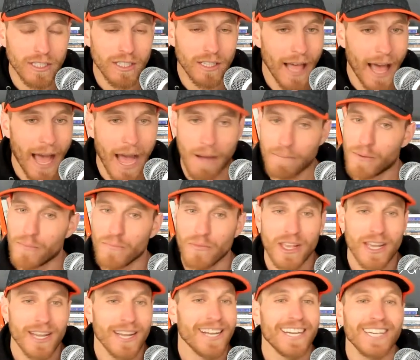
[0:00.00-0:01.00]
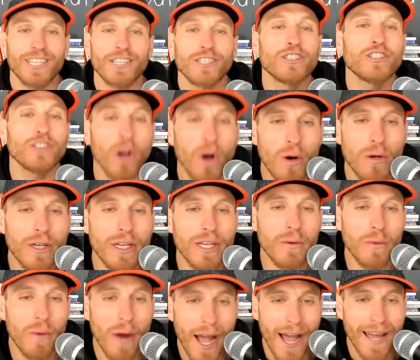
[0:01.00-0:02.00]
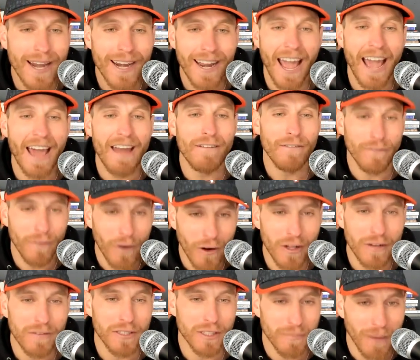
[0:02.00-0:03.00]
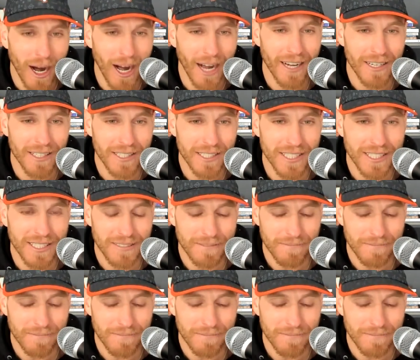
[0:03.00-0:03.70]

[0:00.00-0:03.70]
lap, soaking wet and full of smiles.